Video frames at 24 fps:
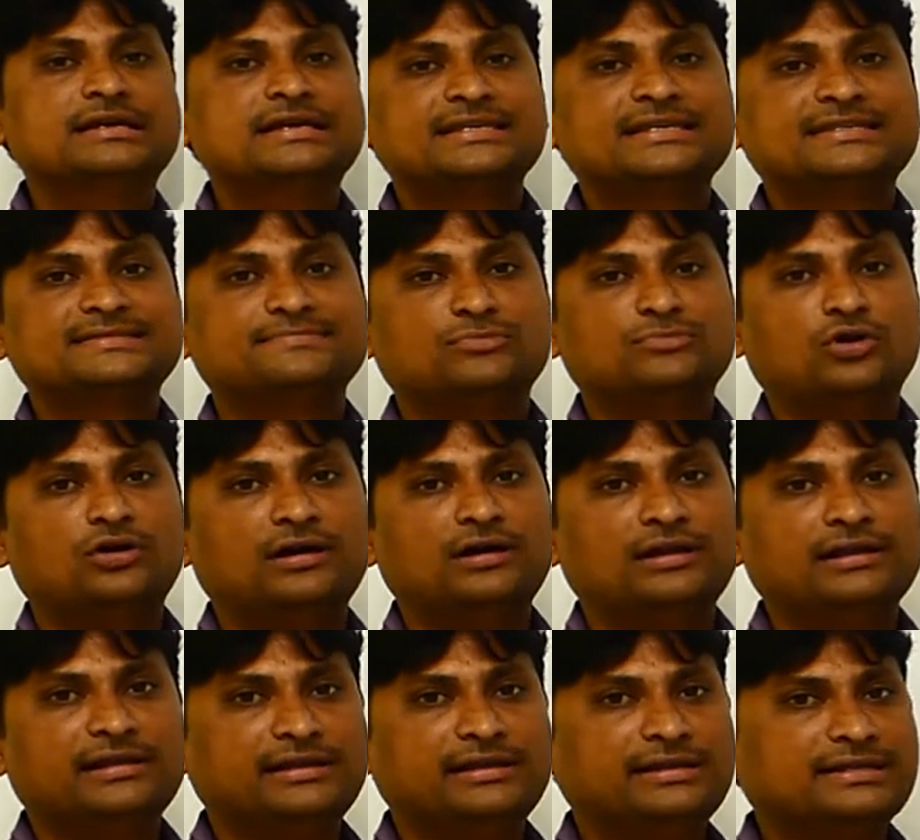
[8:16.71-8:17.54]

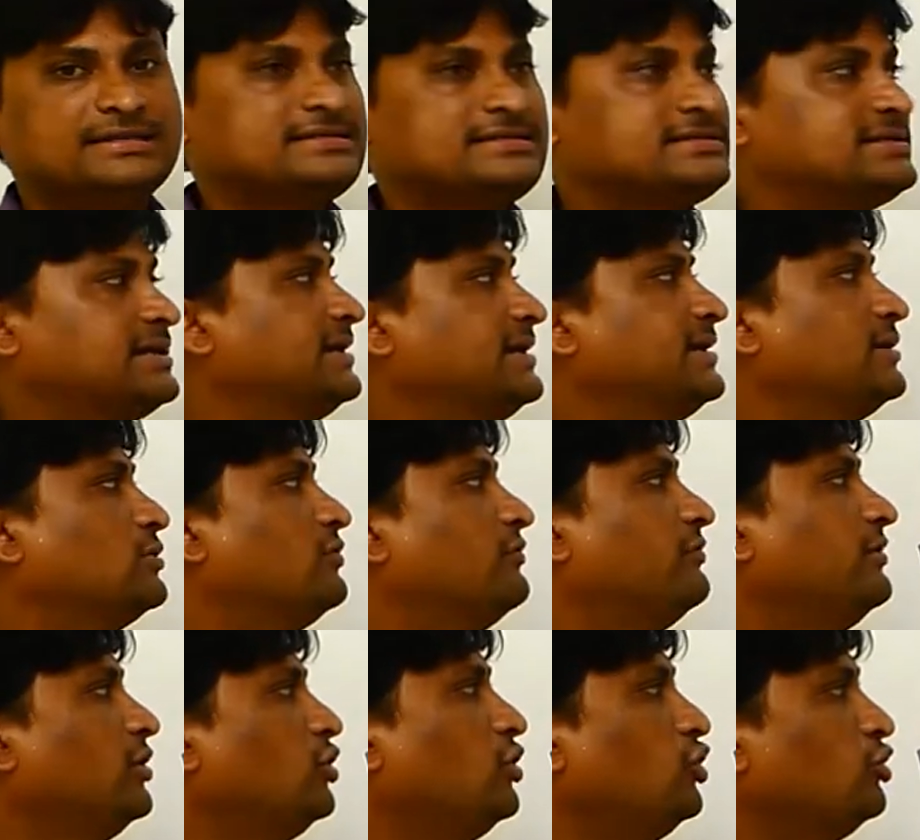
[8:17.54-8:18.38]
small intestine
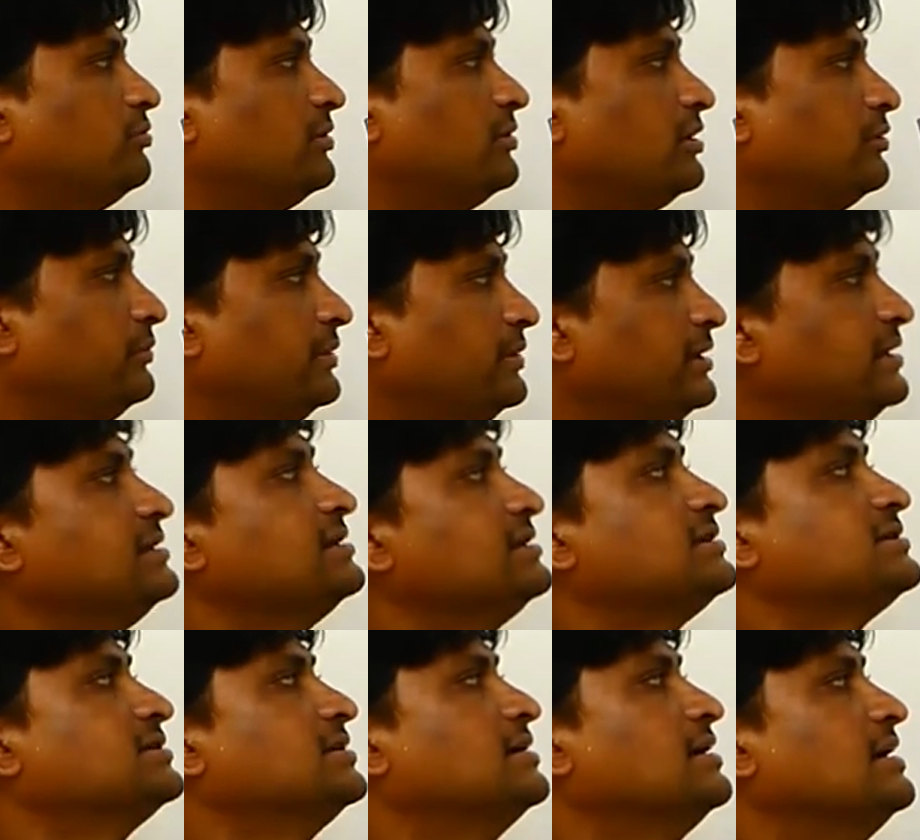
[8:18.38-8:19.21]
of the human
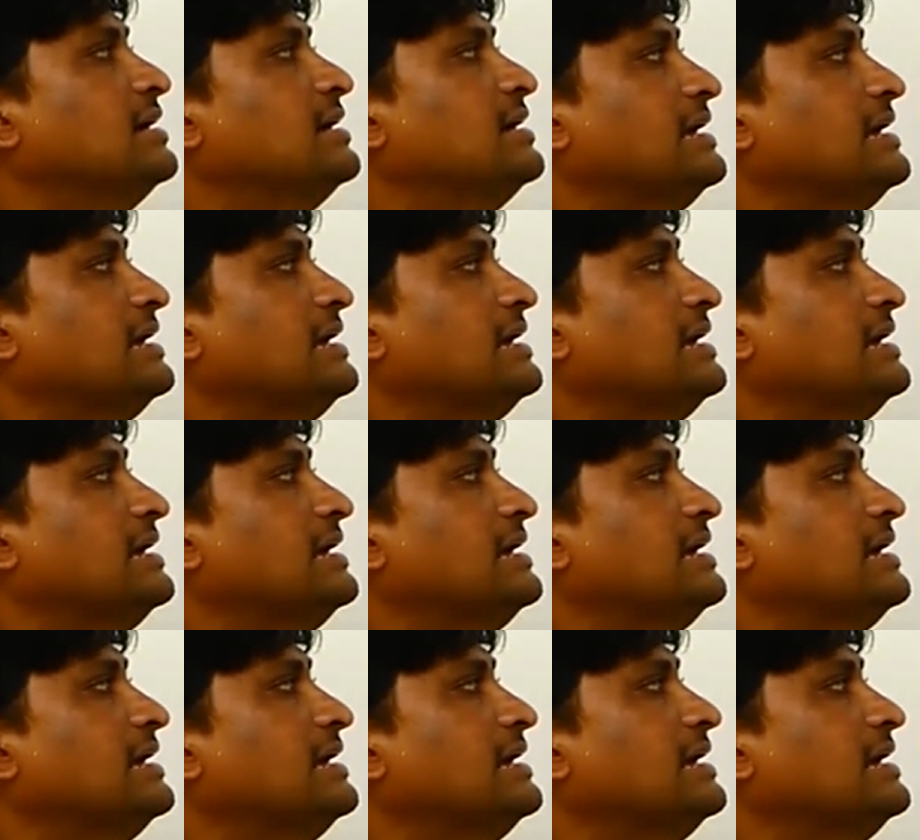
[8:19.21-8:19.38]
beings.